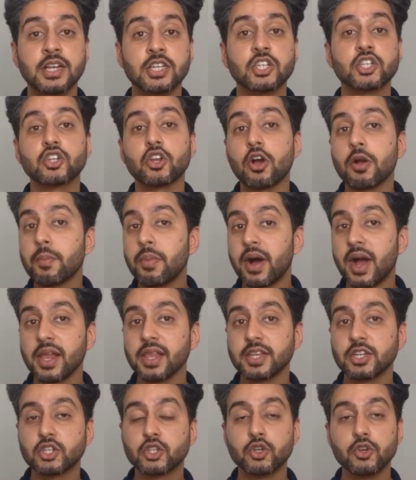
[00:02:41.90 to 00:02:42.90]

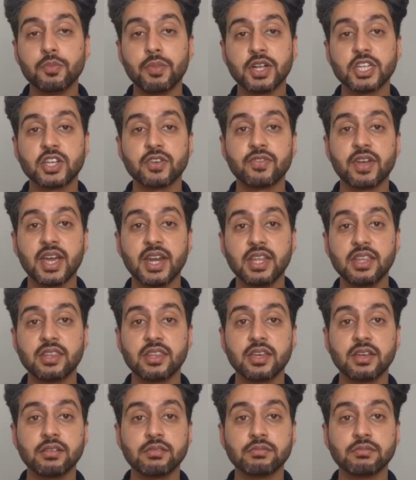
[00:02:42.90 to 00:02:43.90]
stockpiling too much of
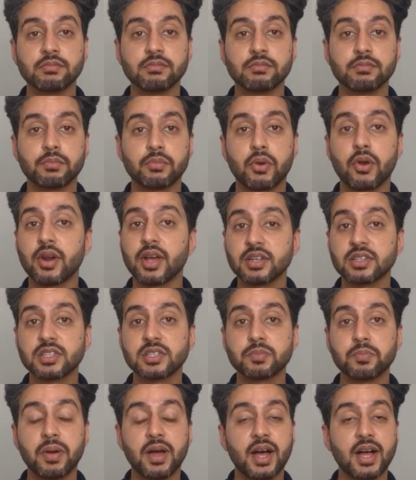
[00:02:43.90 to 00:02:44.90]
anything,
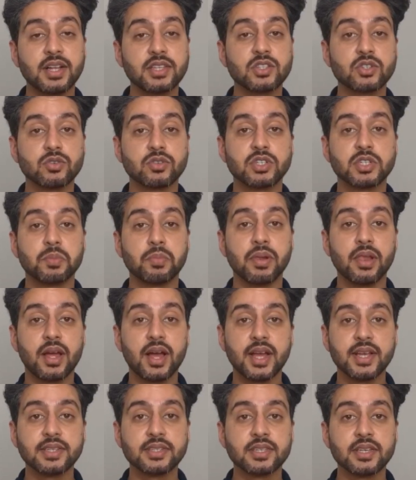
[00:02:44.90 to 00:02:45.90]
products, parts, or
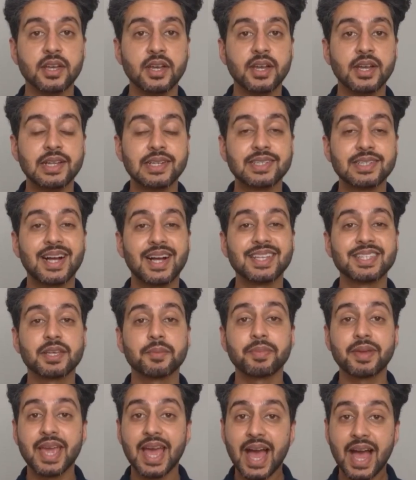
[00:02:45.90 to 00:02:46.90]
supplies, ties
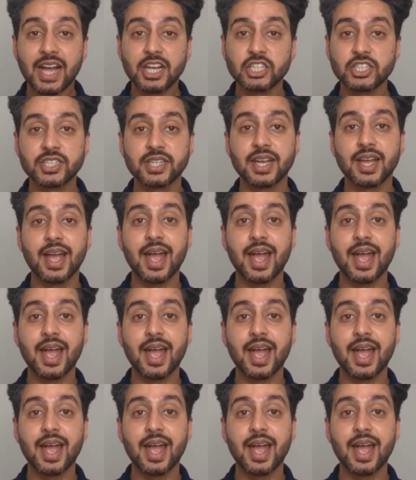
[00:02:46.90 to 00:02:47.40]
up cash